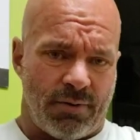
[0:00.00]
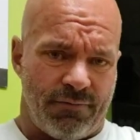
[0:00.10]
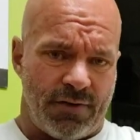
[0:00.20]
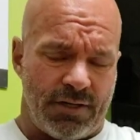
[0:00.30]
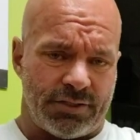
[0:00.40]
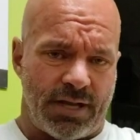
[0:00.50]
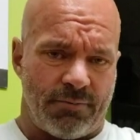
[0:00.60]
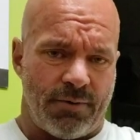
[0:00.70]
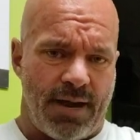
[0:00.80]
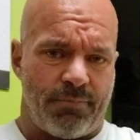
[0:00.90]
finish
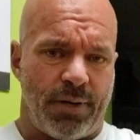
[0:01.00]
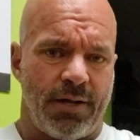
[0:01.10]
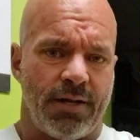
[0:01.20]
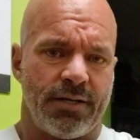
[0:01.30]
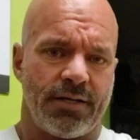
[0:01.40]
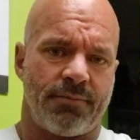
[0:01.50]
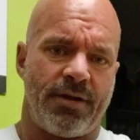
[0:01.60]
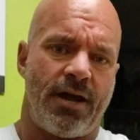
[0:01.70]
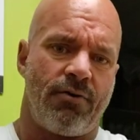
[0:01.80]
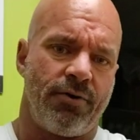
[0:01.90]
that rep, you come
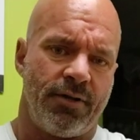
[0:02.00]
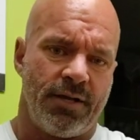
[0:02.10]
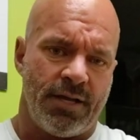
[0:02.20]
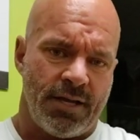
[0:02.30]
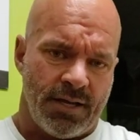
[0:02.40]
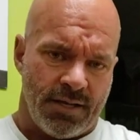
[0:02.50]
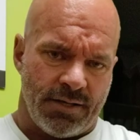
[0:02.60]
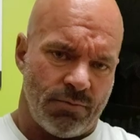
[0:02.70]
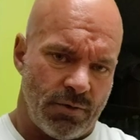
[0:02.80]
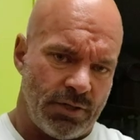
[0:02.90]
down,
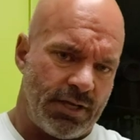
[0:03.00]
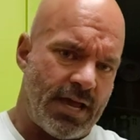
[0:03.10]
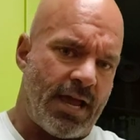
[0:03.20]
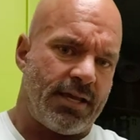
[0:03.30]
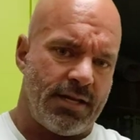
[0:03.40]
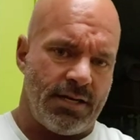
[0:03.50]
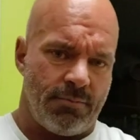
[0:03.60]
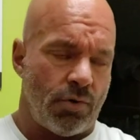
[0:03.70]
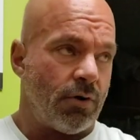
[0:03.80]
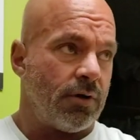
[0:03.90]
you really can't get any
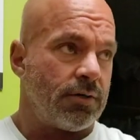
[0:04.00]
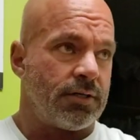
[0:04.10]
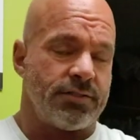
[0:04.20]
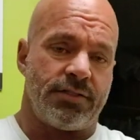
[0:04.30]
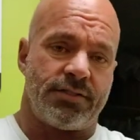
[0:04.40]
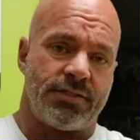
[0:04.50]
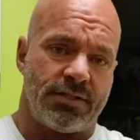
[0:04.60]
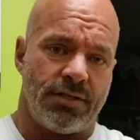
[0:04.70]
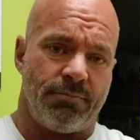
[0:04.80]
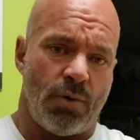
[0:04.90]
more because it's
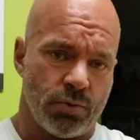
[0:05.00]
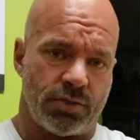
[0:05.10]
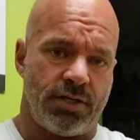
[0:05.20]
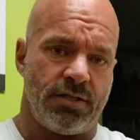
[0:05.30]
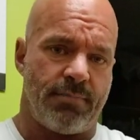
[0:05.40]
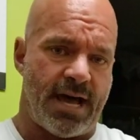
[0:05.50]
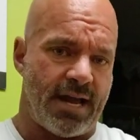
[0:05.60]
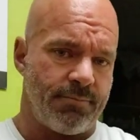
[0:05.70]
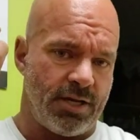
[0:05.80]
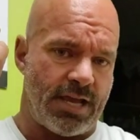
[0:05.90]
the most at the
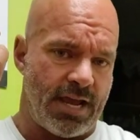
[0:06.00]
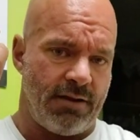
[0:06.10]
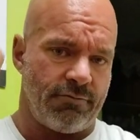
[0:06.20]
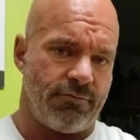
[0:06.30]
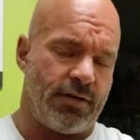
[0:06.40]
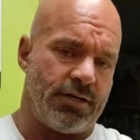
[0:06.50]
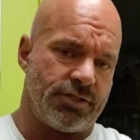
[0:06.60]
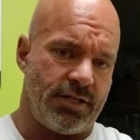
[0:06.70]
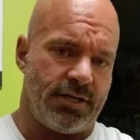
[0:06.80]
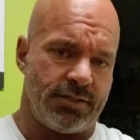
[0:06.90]
bottom. You can't even finish
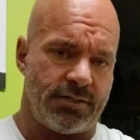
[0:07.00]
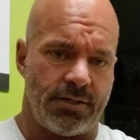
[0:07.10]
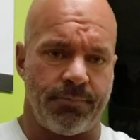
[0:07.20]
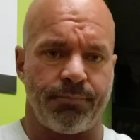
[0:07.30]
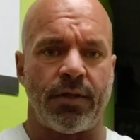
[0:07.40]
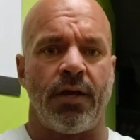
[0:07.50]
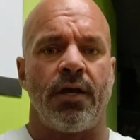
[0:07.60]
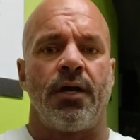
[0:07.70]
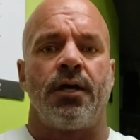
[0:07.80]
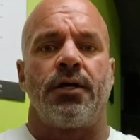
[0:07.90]
this.
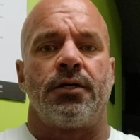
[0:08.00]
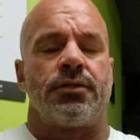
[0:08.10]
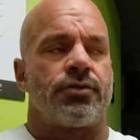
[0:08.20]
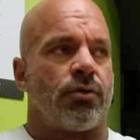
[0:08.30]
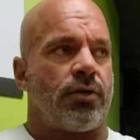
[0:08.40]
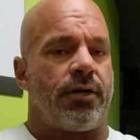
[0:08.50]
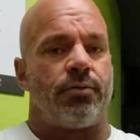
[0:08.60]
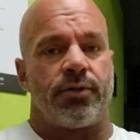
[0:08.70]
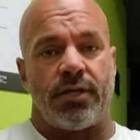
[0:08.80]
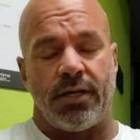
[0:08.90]
So like
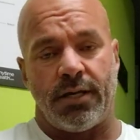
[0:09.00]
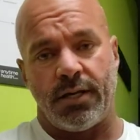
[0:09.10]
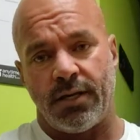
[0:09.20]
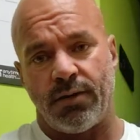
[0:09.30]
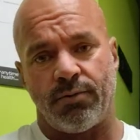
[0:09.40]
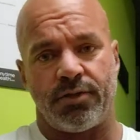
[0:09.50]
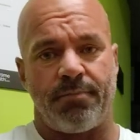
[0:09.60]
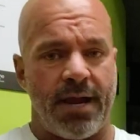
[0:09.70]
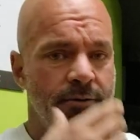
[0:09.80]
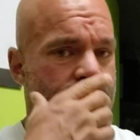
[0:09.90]
with the
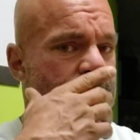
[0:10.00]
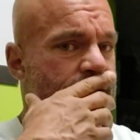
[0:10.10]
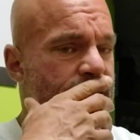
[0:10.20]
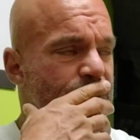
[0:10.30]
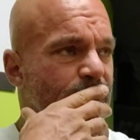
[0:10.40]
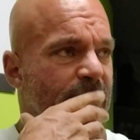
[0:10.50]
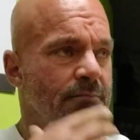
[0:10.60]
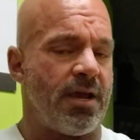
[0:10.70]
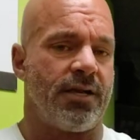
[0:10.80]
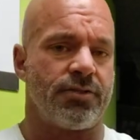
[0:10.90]
band resistance, we can
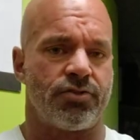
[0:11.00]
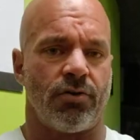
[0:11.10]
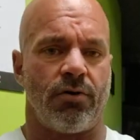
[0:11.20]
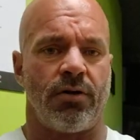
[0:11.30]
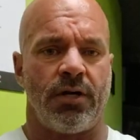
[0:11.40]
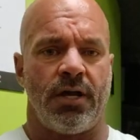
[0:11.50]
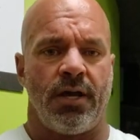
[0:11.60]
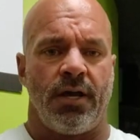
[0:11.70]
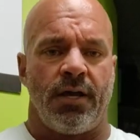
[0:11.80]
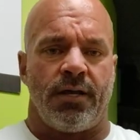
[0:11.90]
make it so
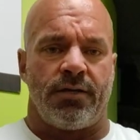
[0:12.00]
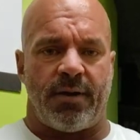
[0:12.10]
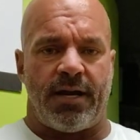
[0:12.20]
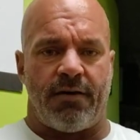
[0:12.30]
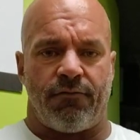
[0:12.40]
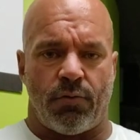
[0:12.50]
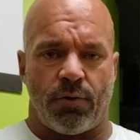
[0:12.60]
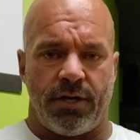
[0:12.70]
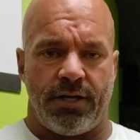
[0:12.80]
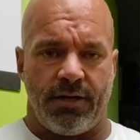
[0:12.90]
you might have
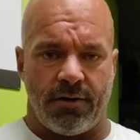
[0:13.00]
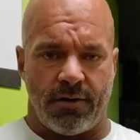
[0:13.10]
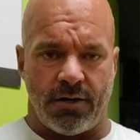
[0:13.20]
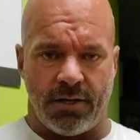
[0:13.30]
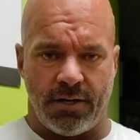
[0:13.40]
40 here